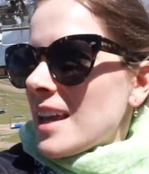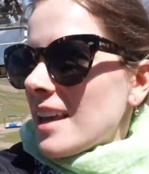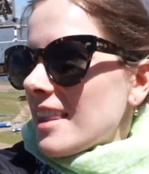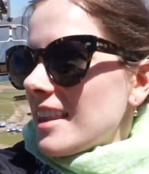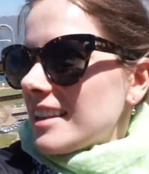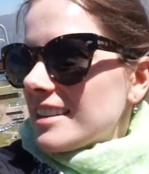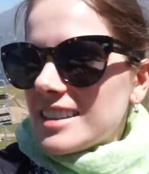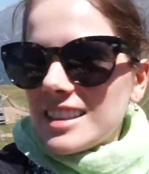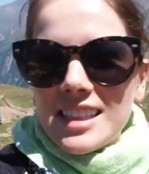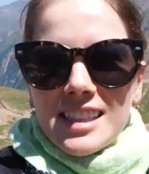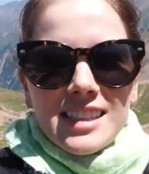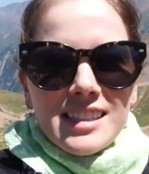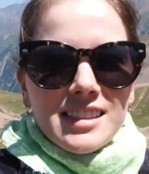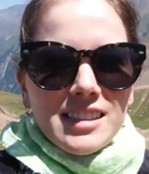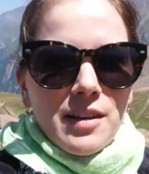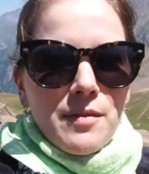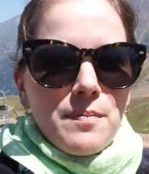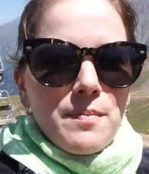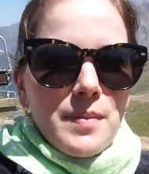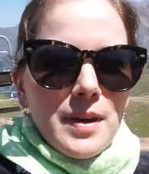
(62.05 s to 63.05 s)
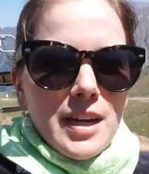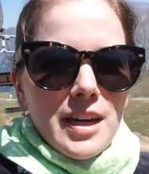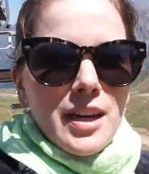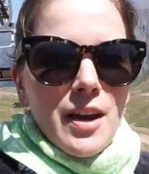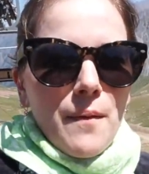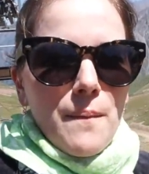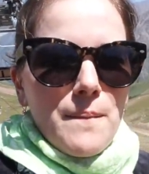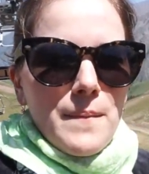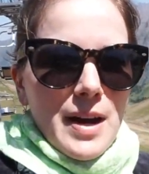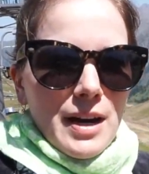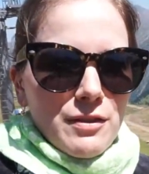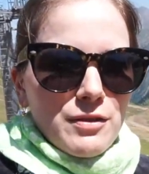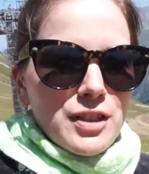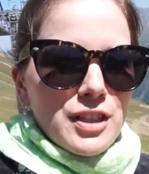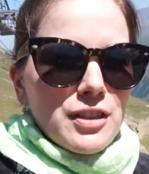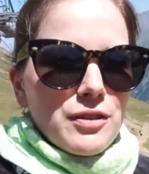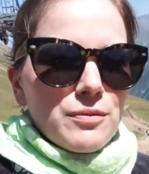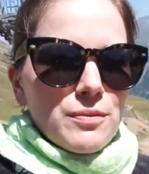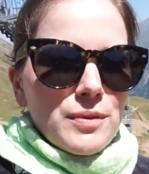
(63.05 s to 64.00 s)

This is a big mountain